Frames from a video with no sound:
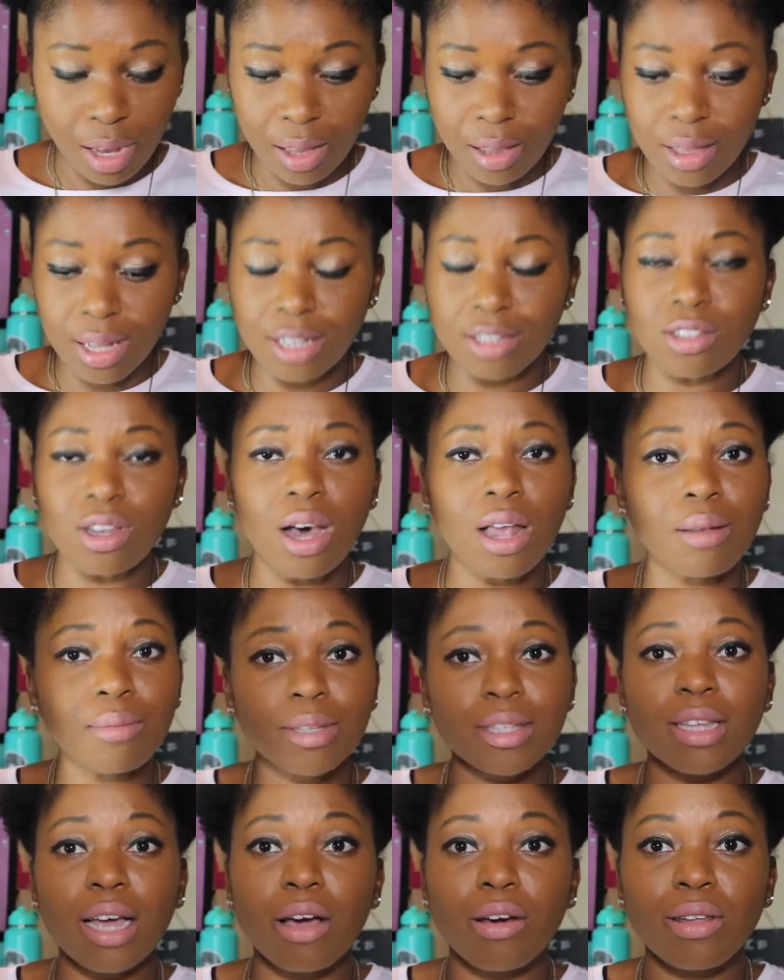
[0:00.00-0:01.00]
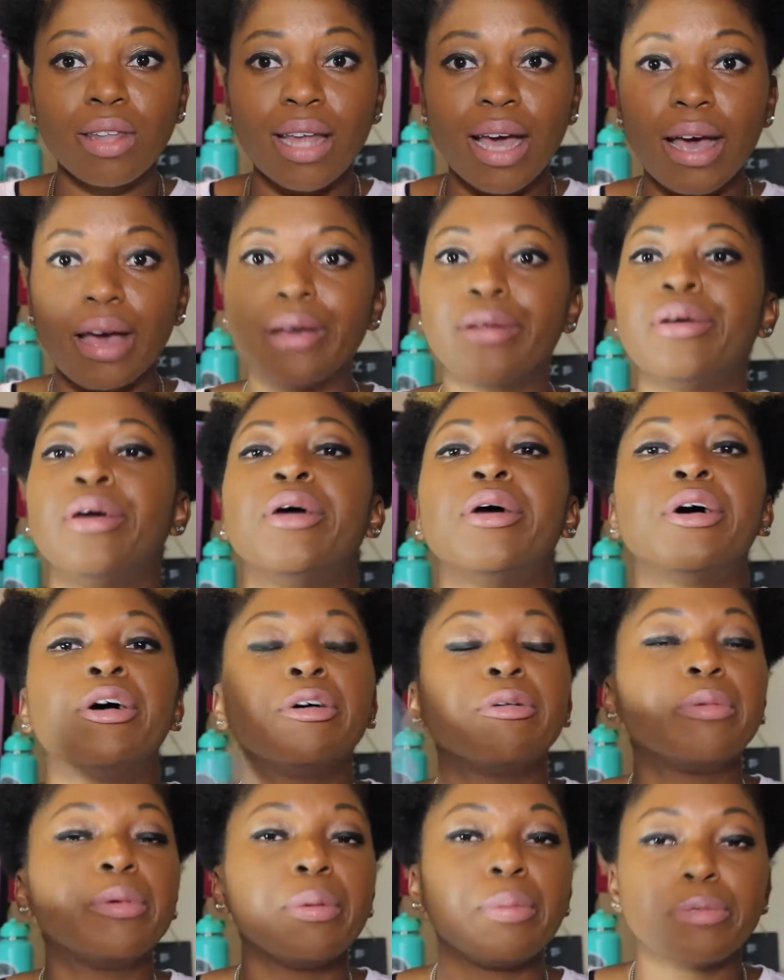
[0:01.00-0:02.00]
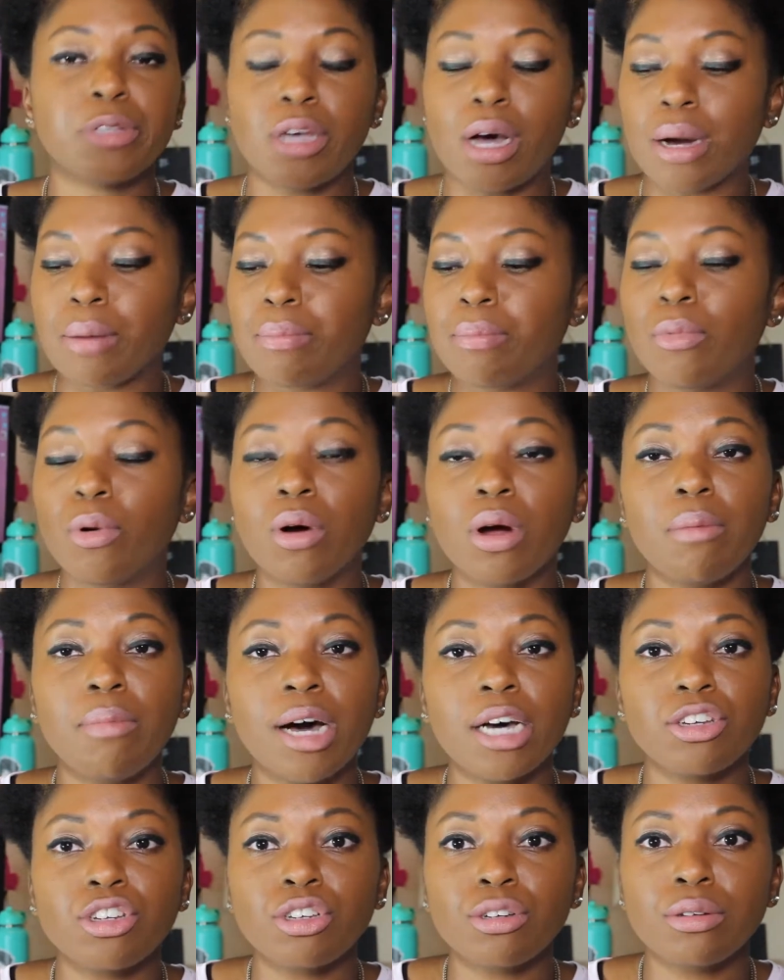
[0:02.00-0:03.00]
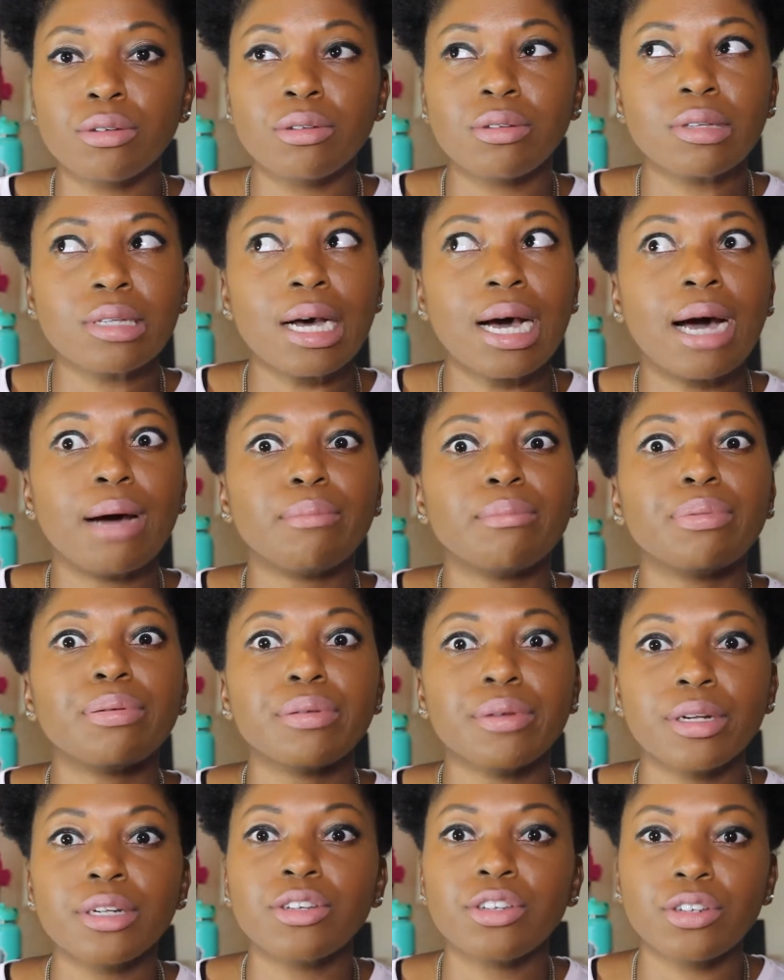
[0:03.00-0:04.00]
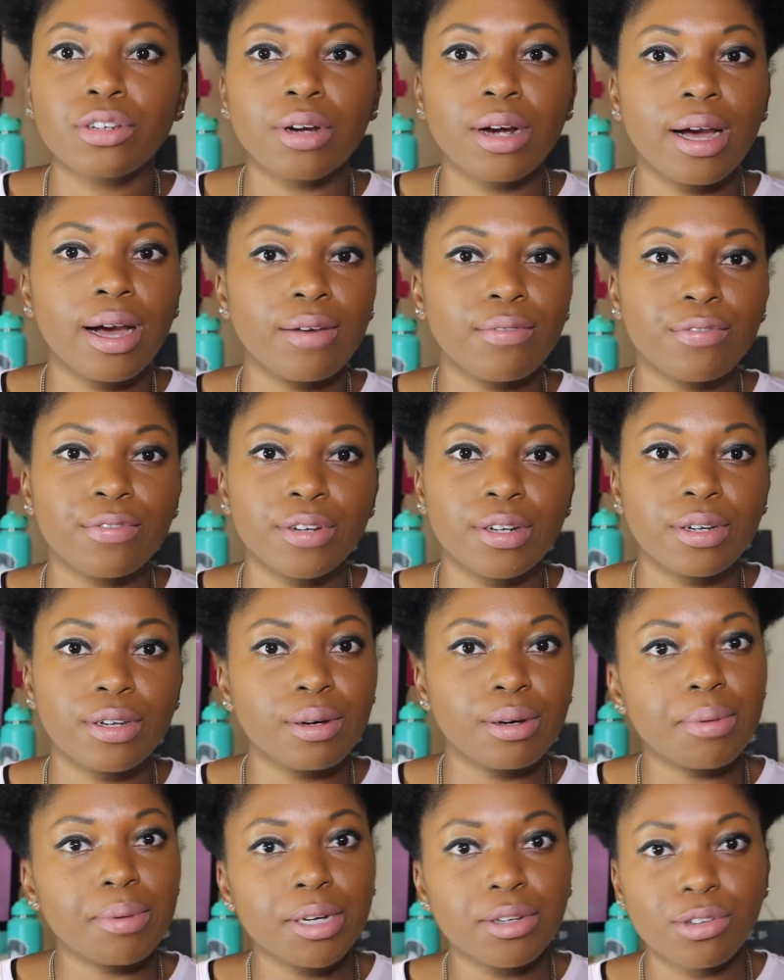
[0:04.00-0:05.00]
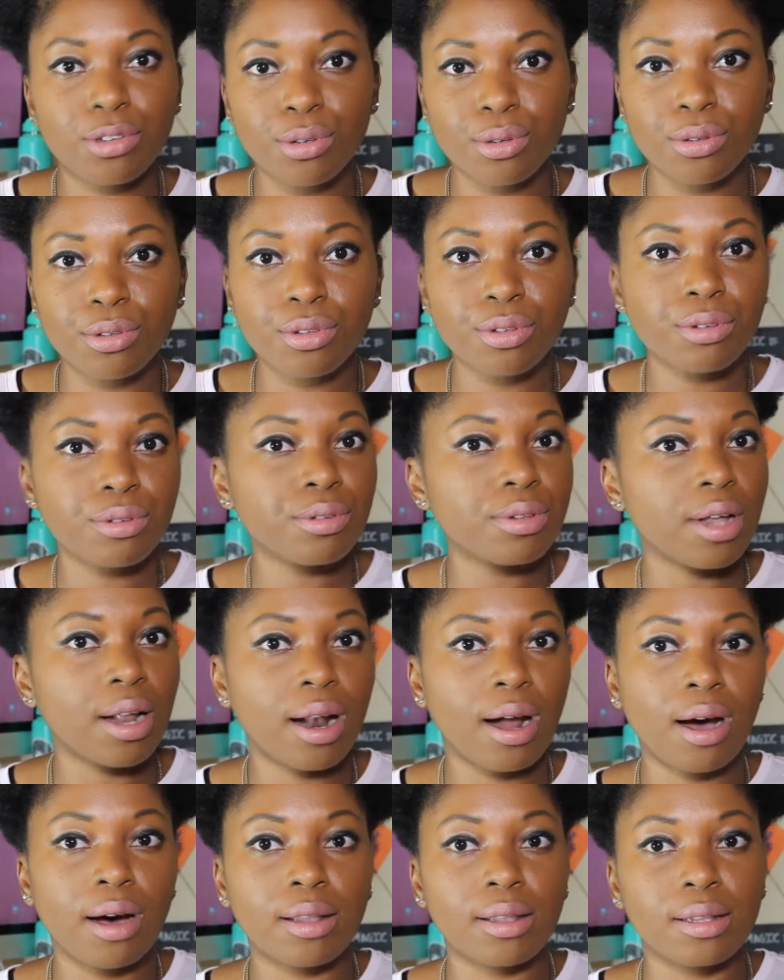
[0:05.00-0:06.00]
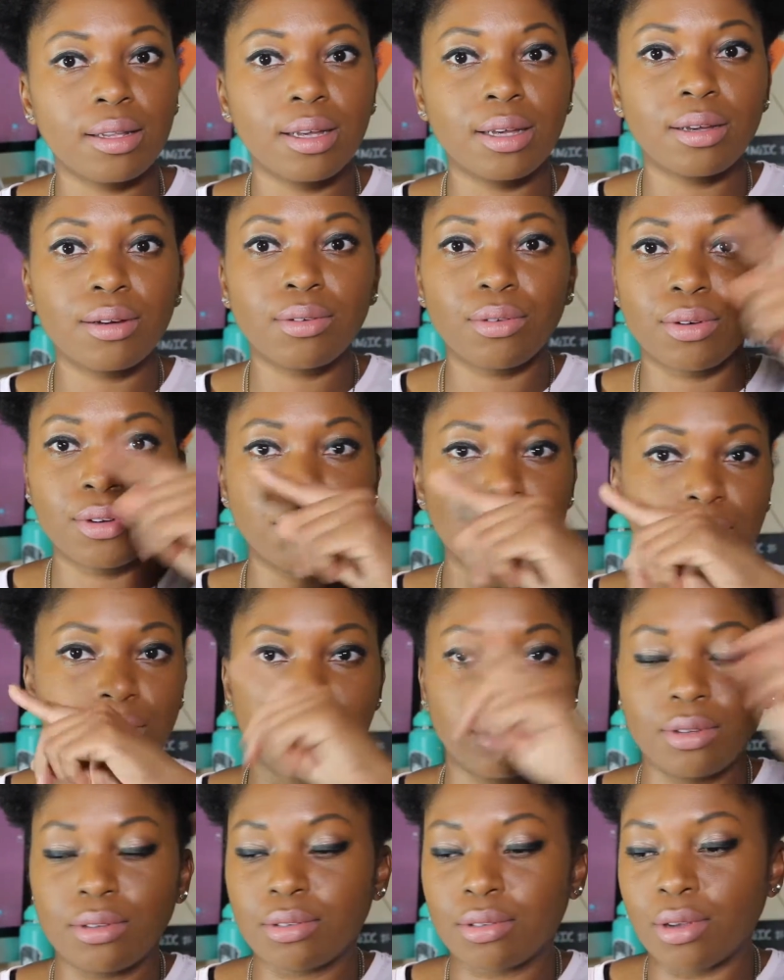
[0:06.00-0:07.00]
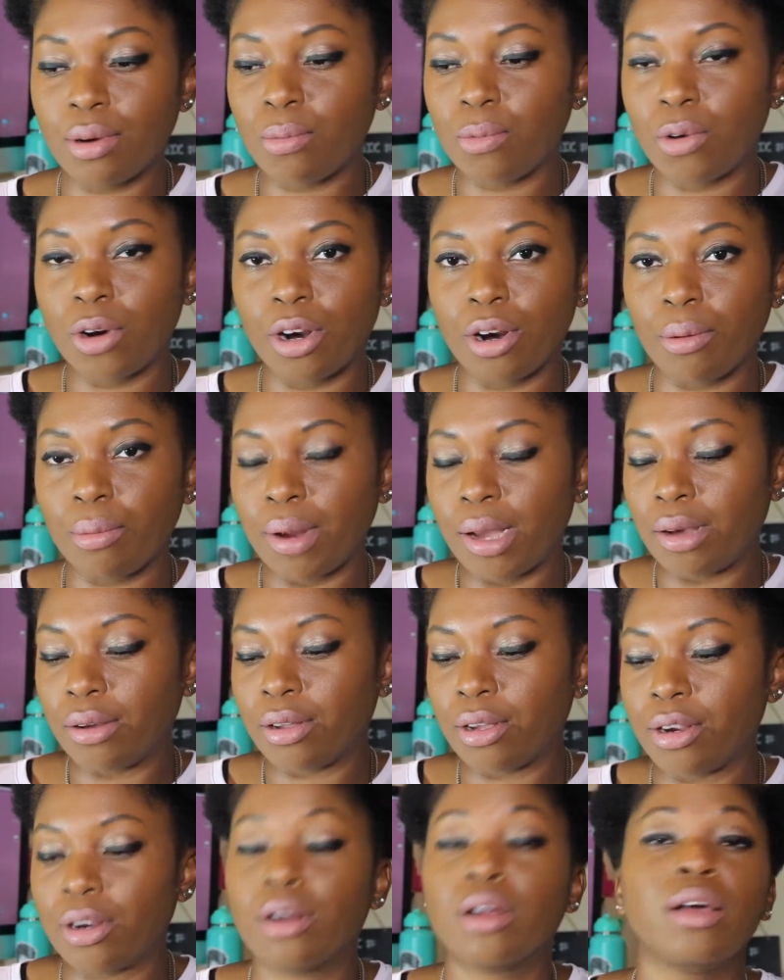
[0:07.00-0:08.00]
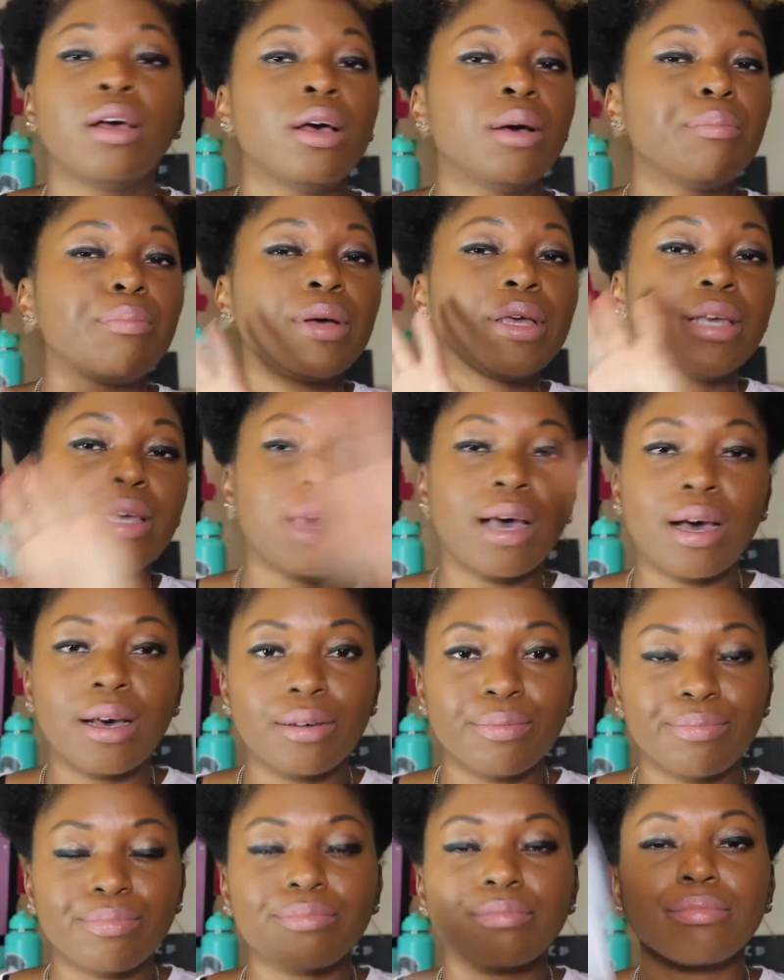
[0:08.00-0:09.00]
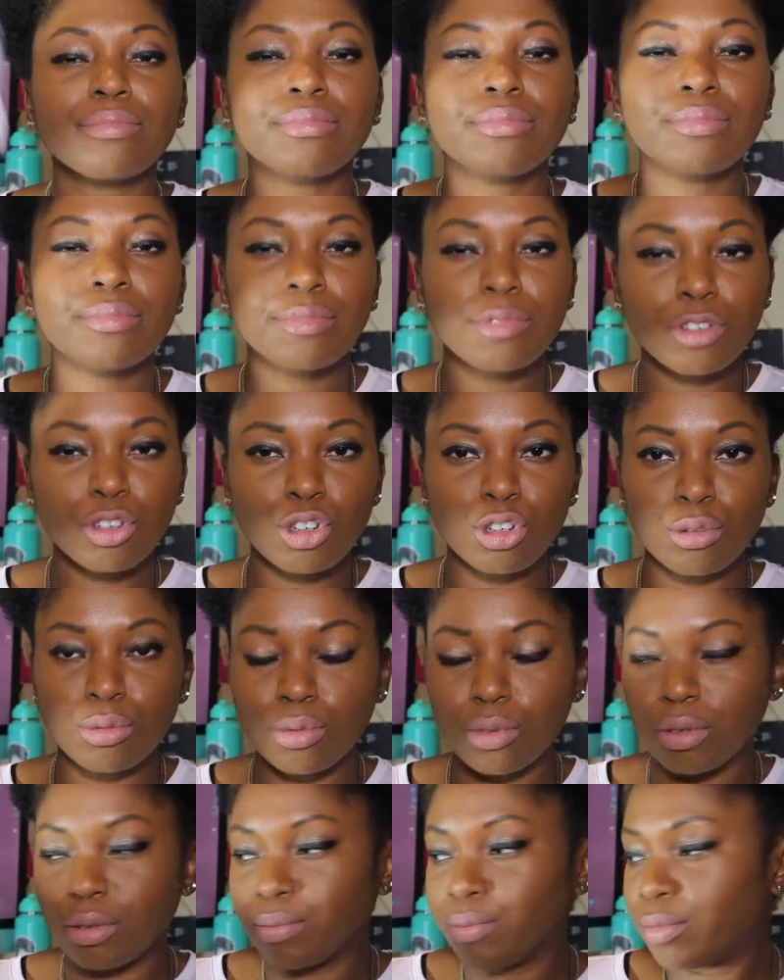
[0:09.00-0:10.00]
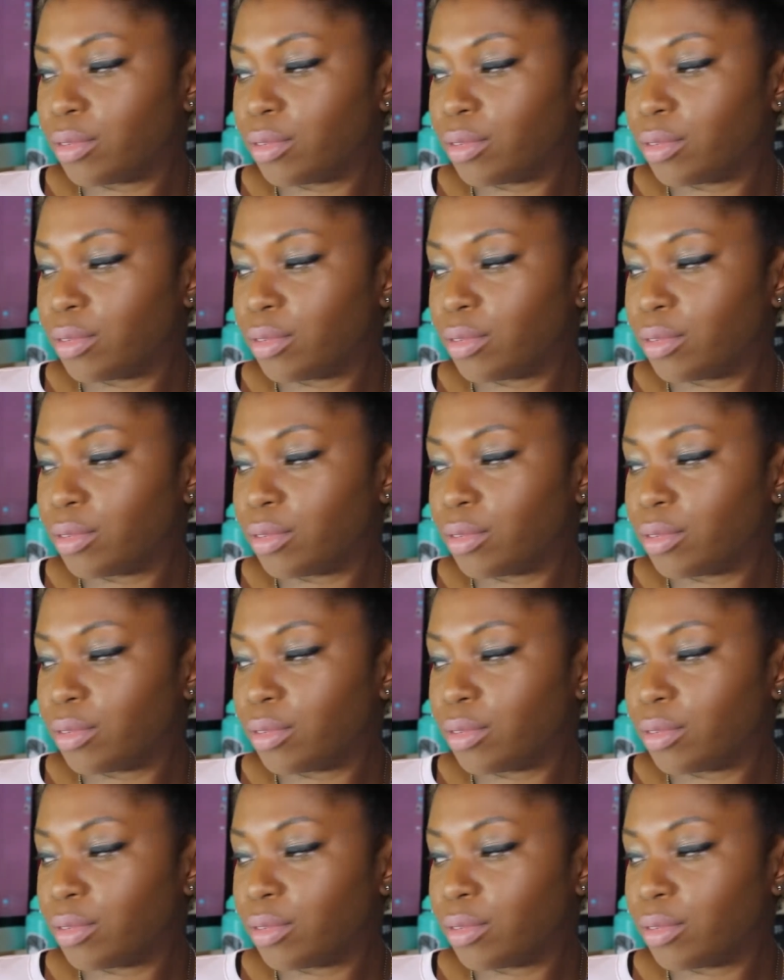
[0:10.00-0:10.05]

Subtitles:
That's all I'm gonna say on that. We'll talk more about shoes. I'm pretty sure I have a video about shoes too that I'll link, or you'll see somewhere around here. But yeah, shoes.